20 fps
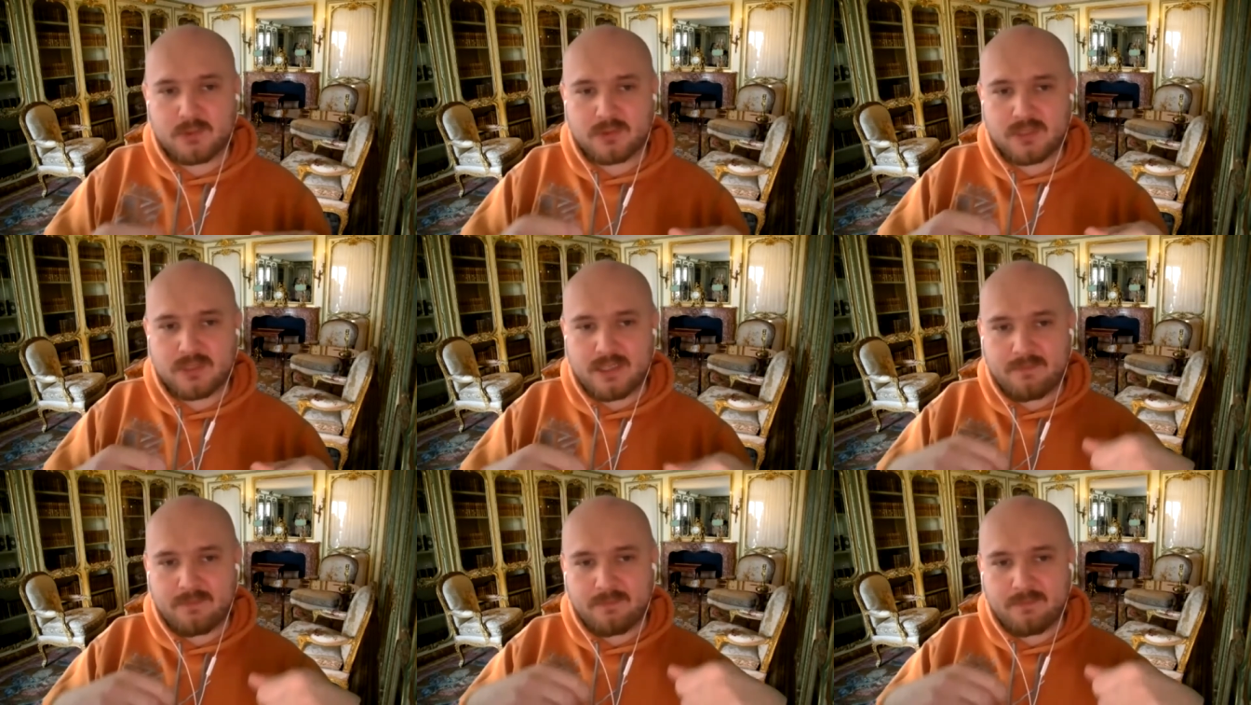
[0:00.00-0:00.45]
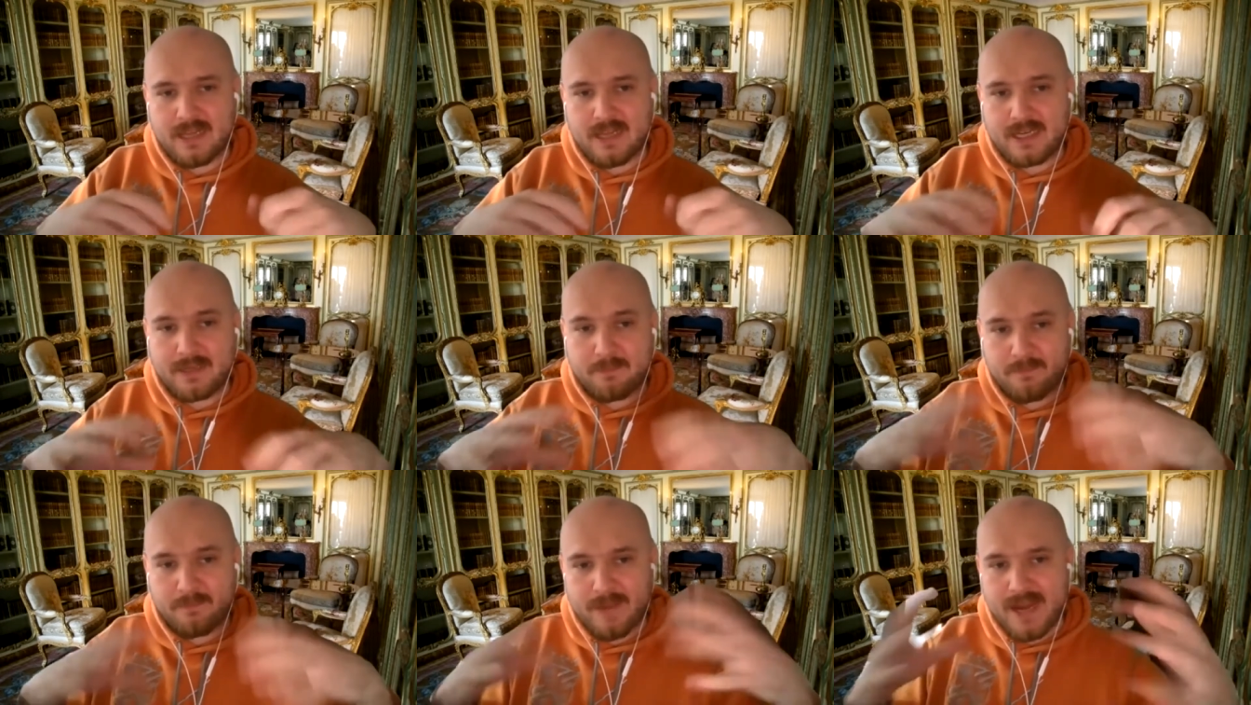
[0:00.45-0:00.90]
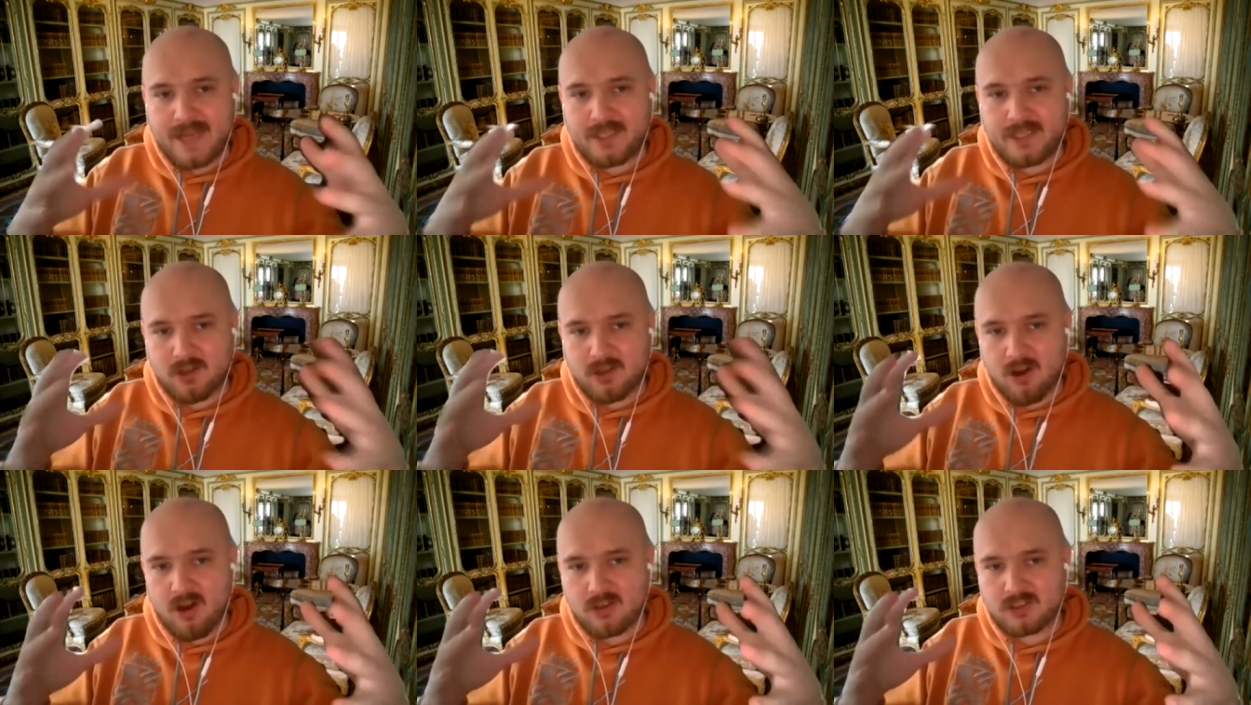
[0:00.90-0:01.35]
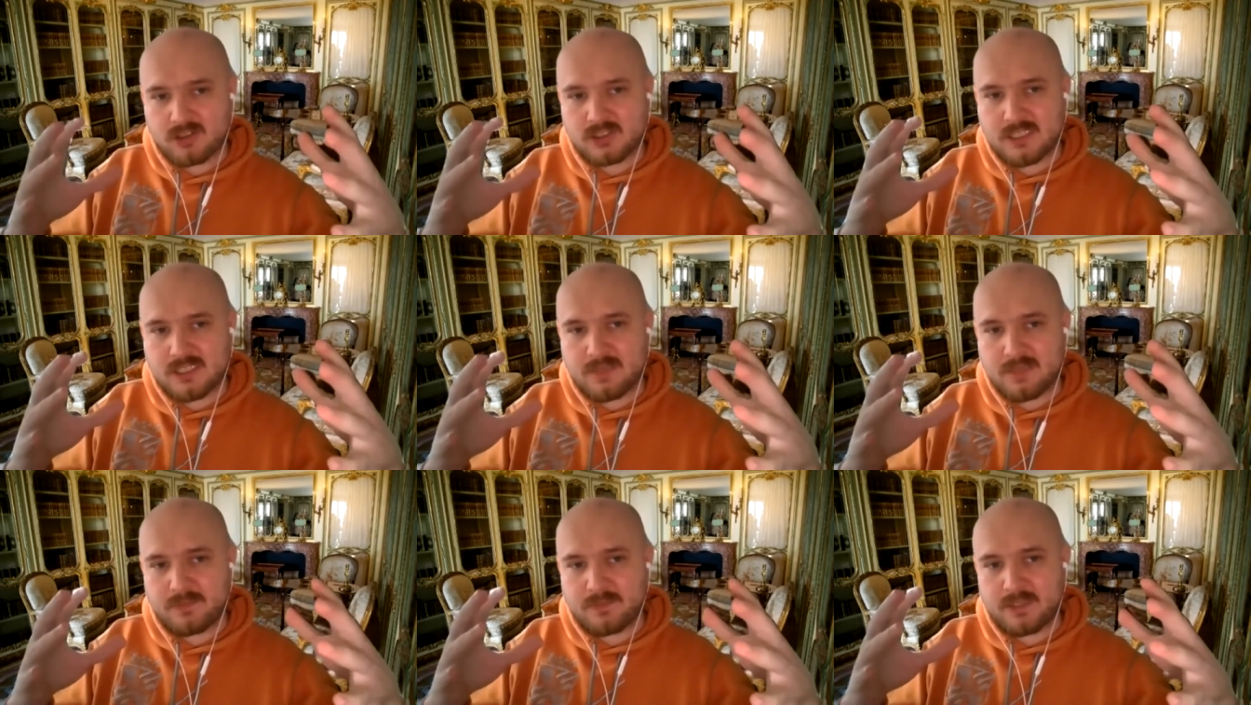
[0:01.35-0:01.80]
to the like main
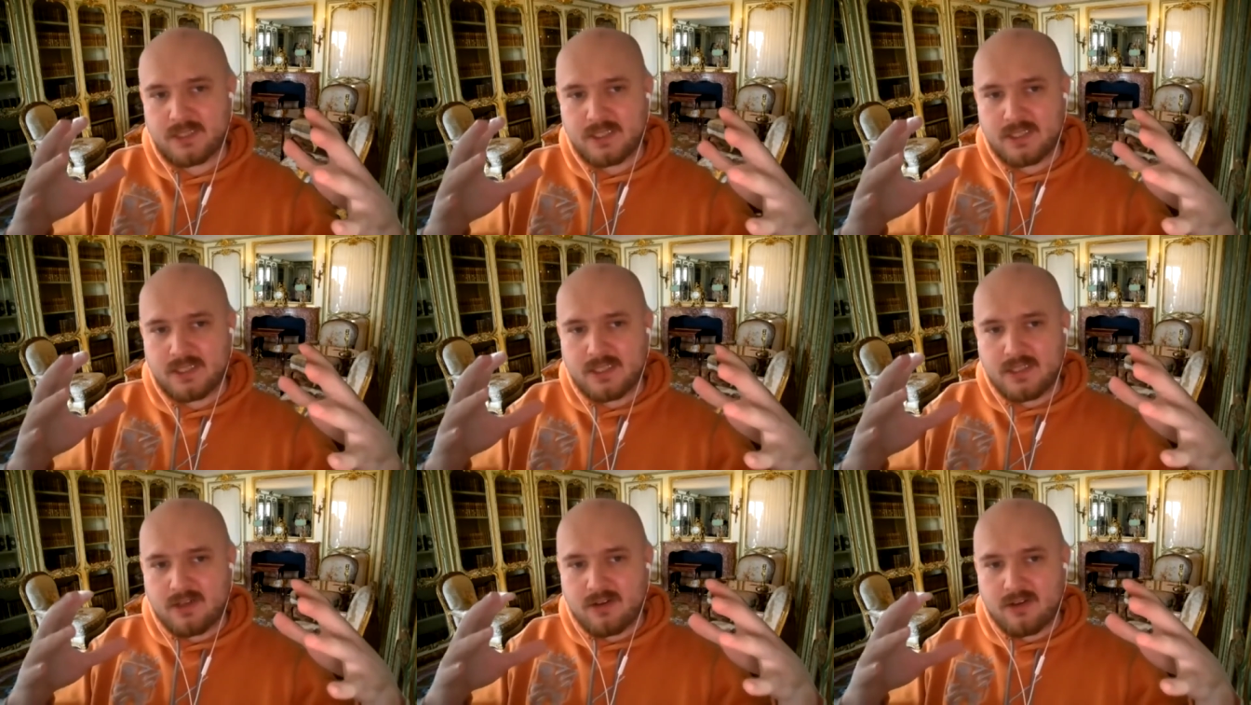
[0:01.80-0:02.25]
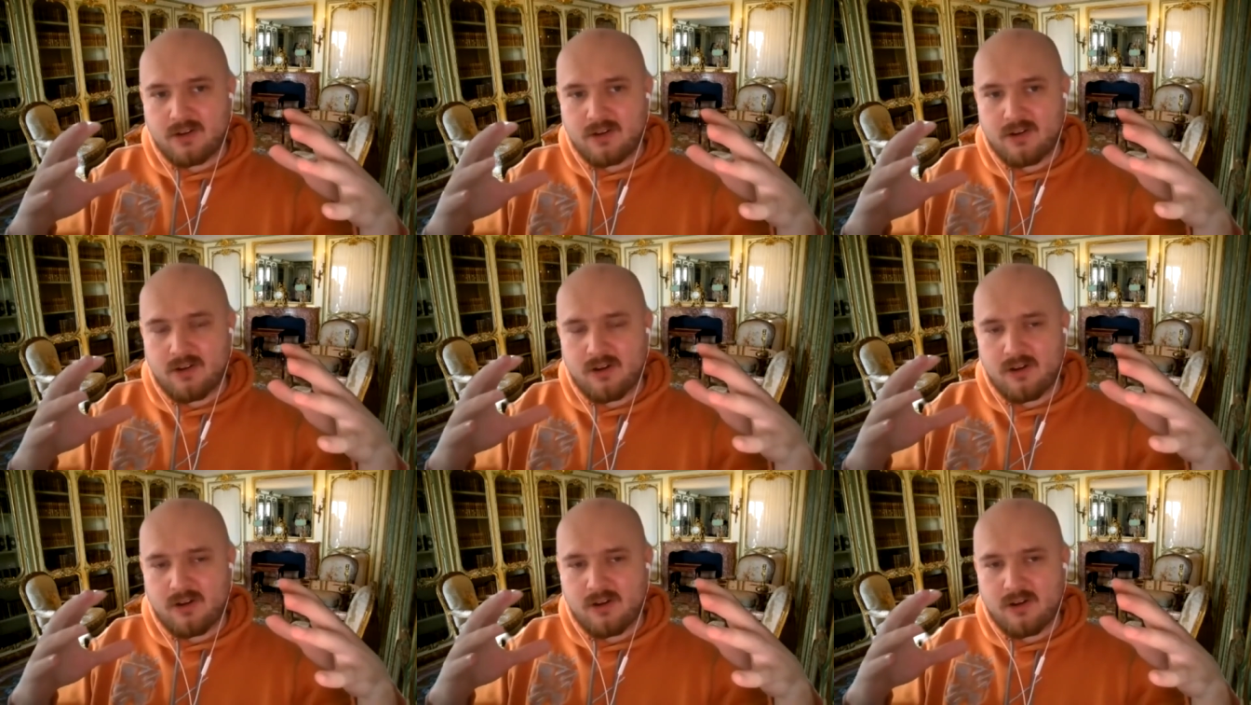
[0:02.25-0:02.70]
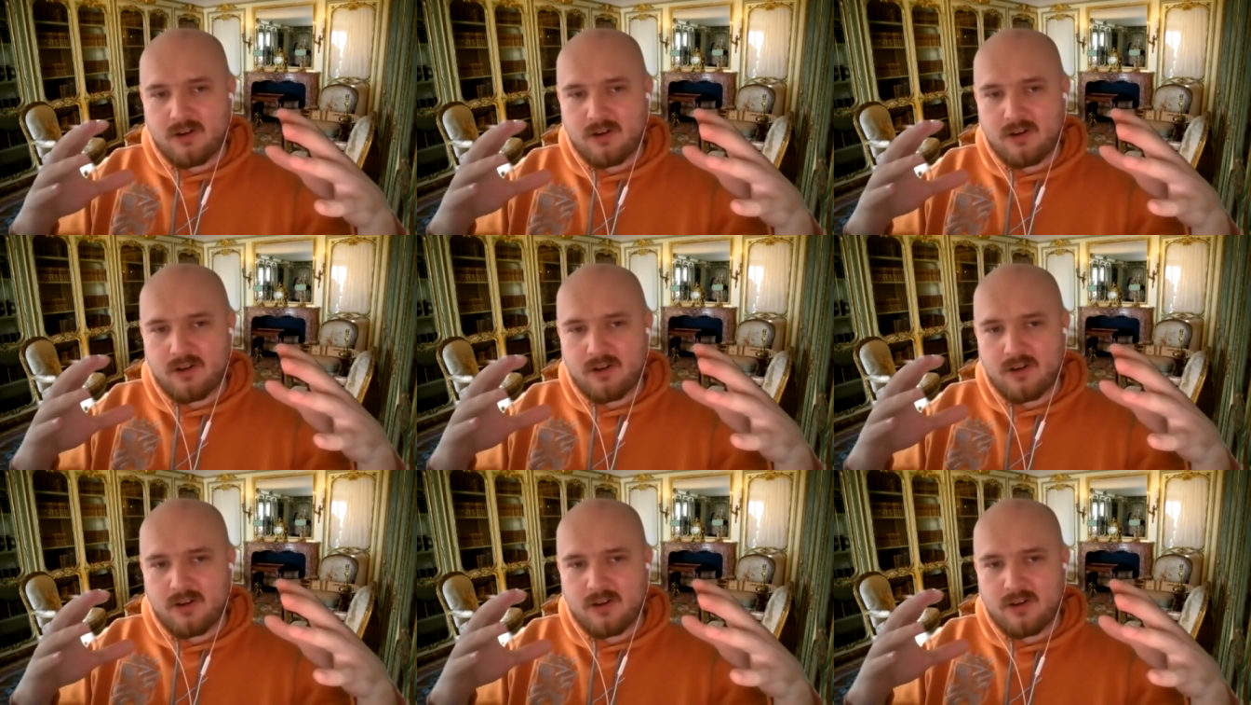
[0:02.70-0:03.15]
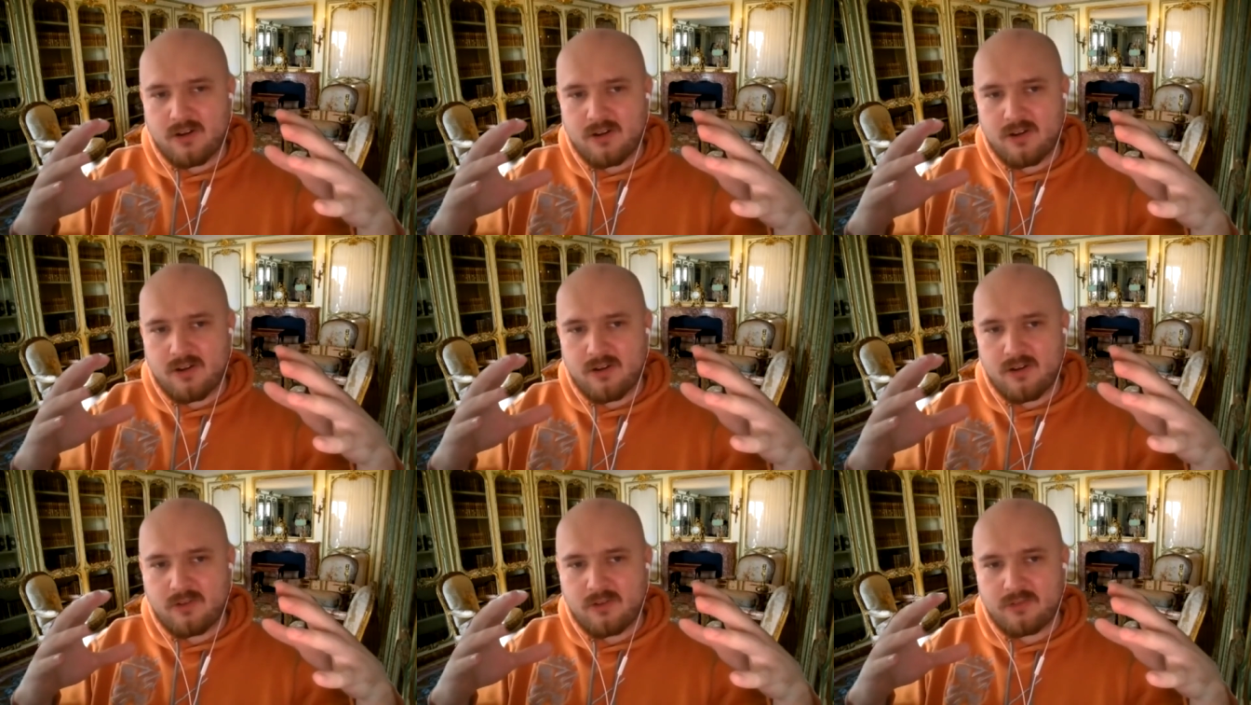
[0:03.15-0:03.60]
concept or, uh,
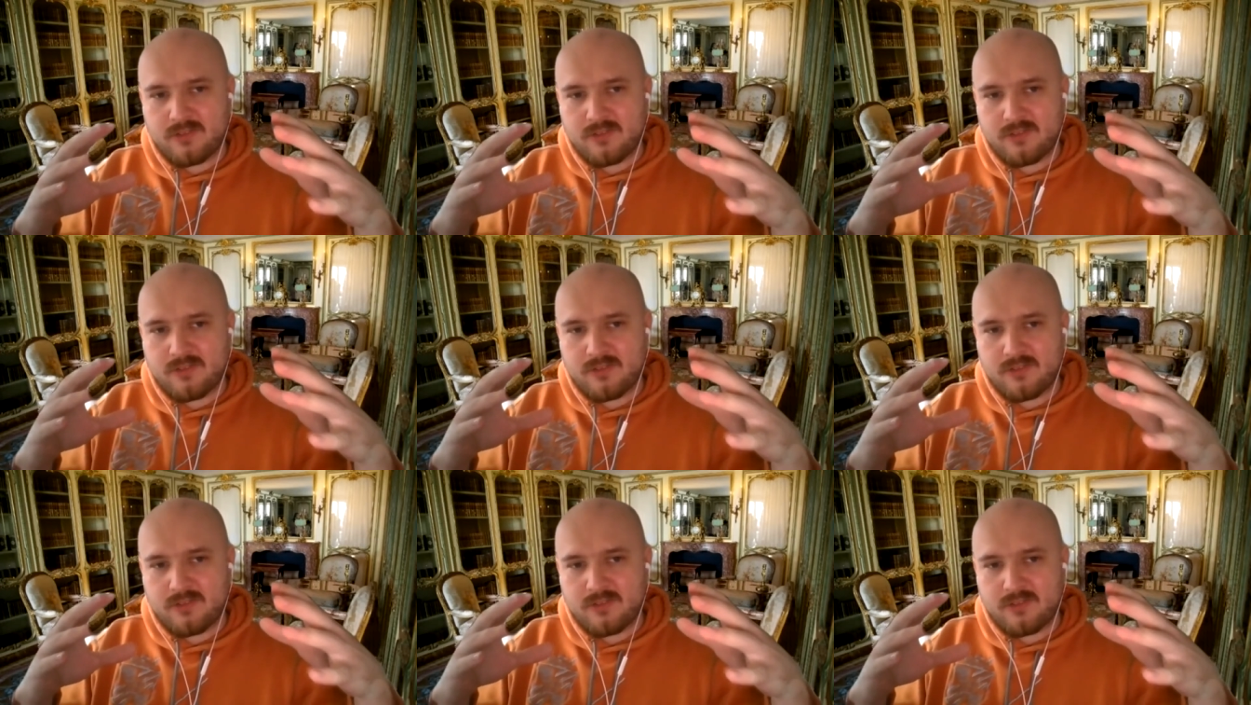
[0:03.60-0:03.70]
uh, of